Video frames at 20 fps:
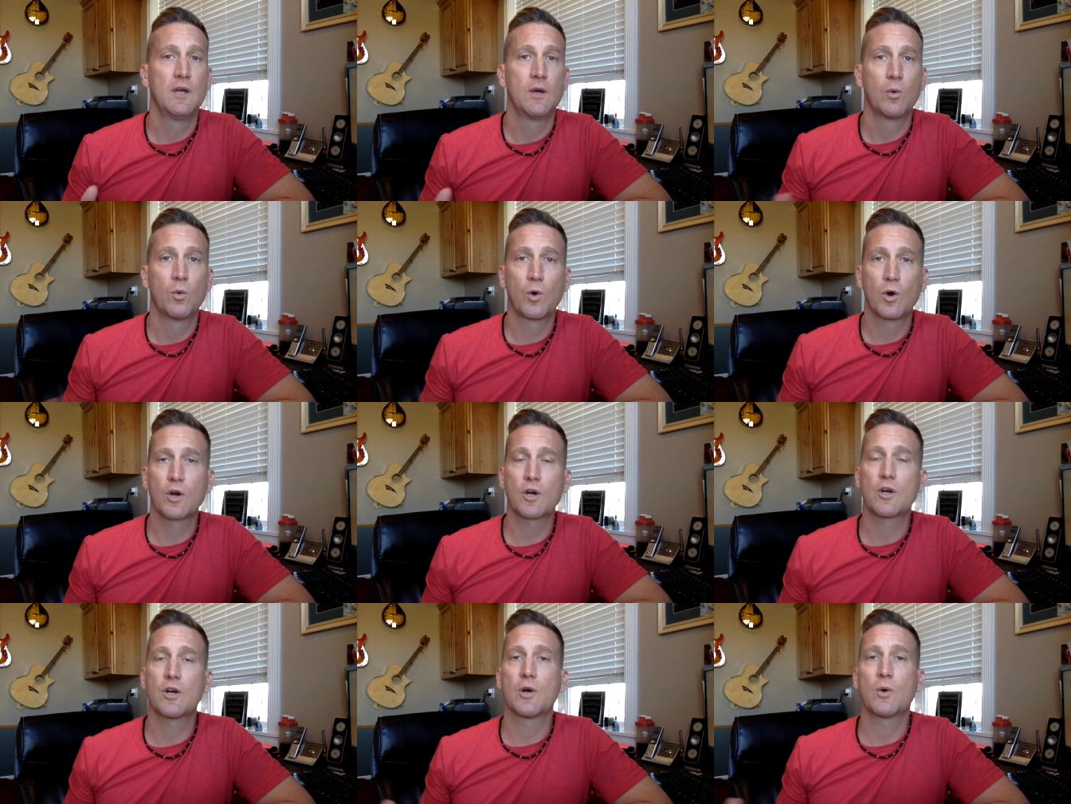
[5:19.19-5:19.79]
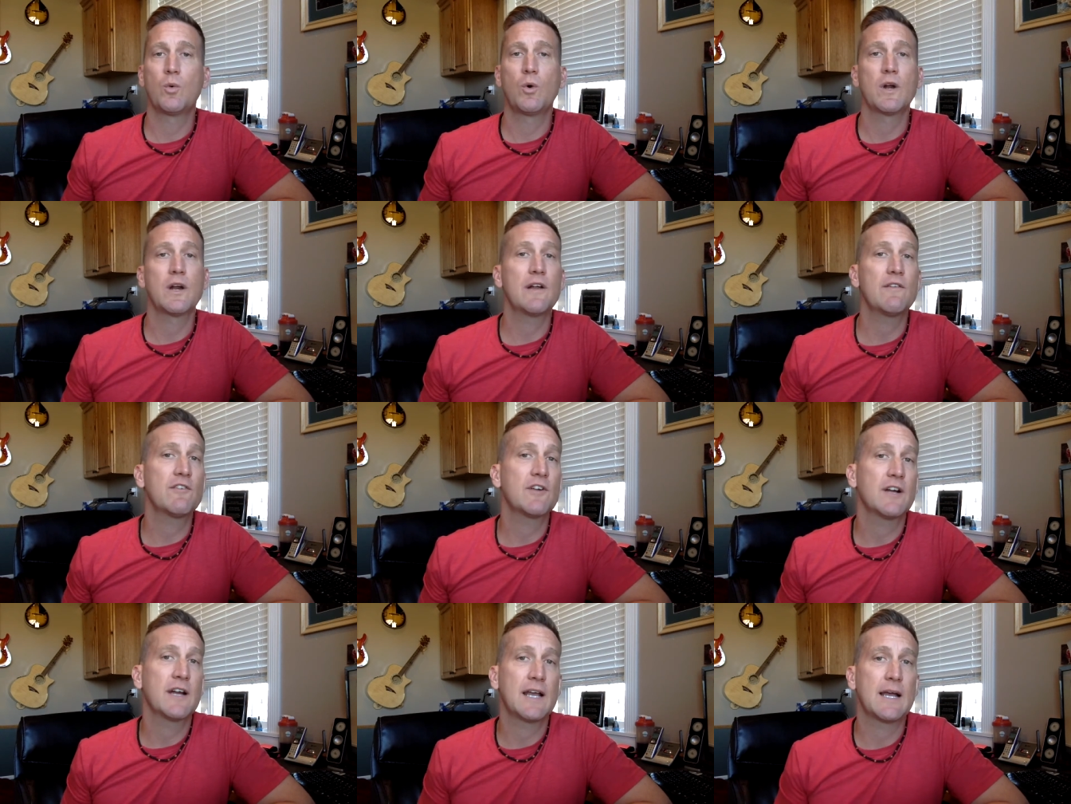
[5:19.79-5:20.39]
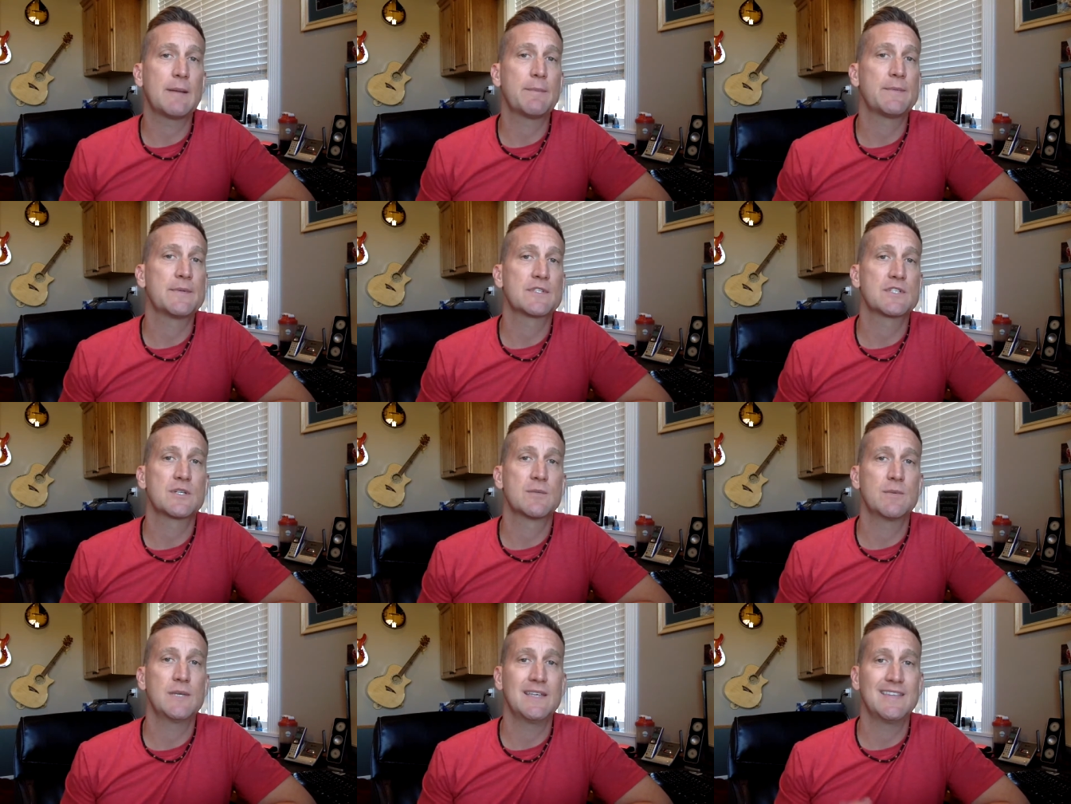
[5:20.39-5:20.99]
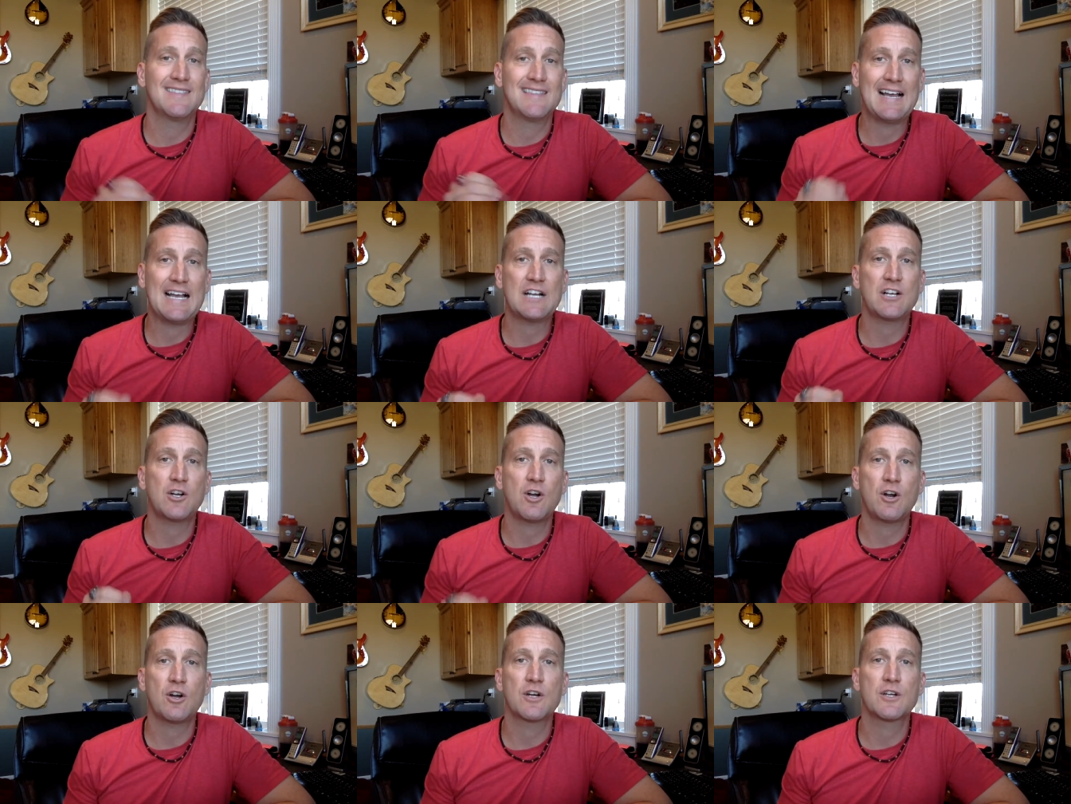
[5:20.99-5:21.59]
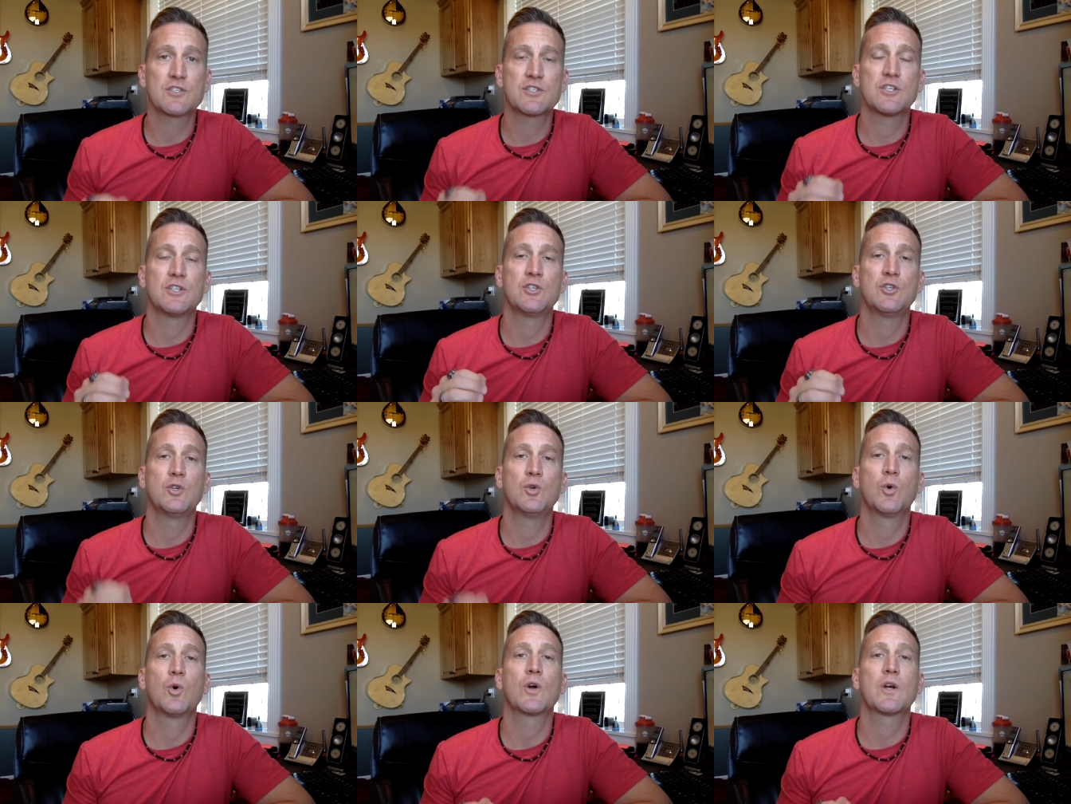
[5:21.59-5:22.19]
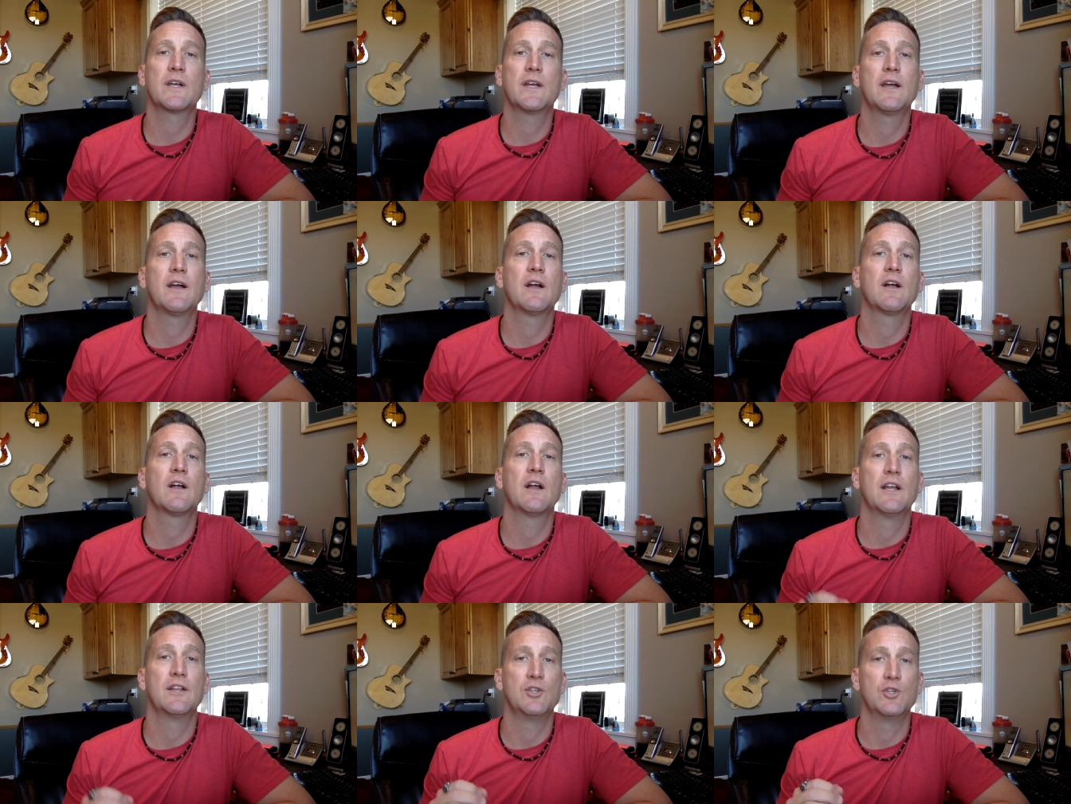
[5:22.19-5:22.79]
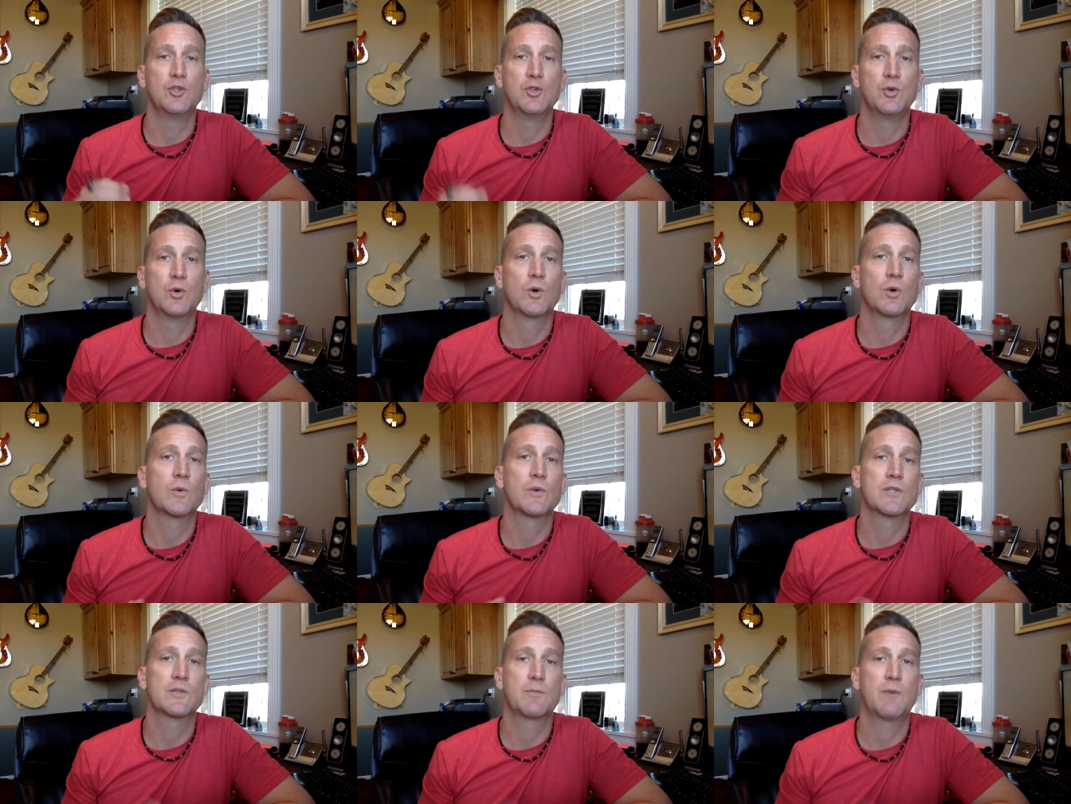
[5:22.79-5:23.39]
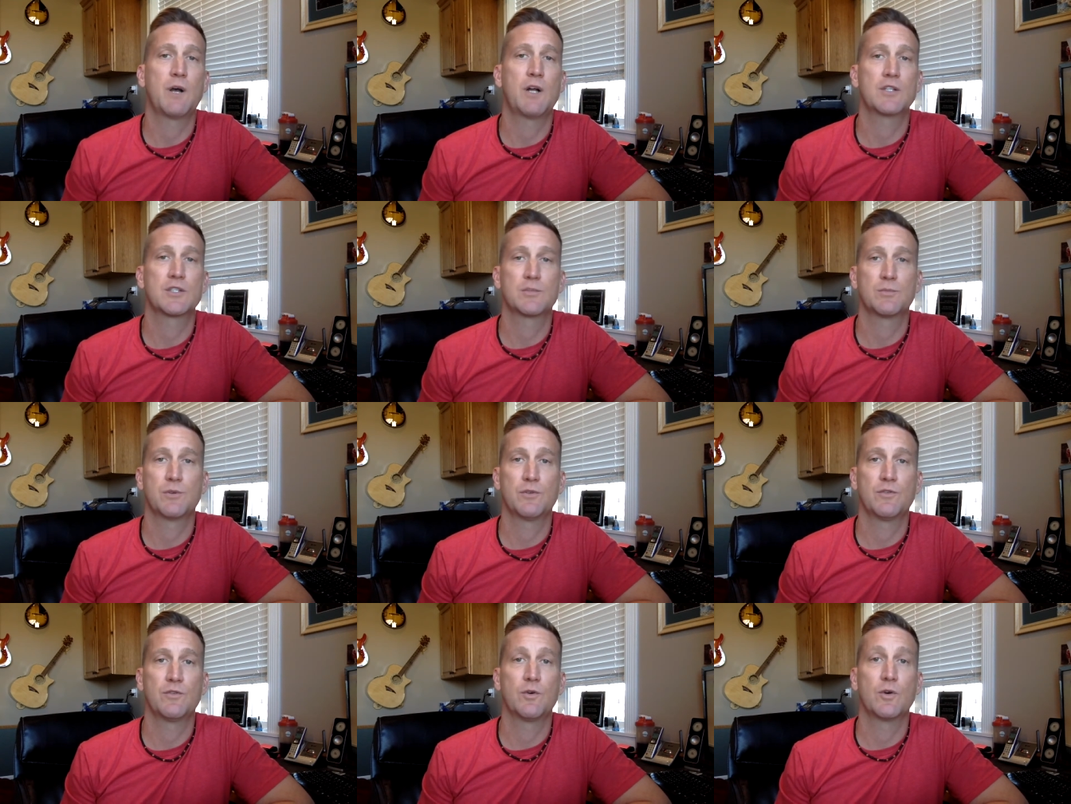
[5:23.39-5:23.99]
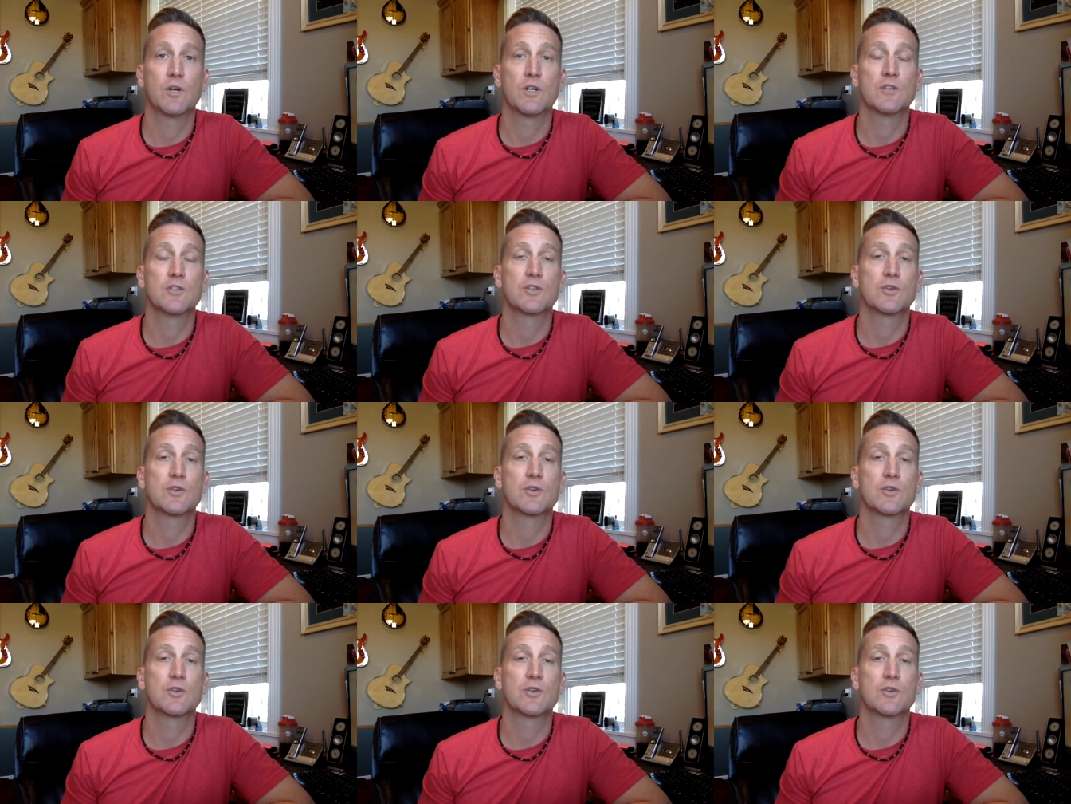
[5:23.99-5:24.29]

worker, whatever it happens to be, that car is in your care and you're responsible for it.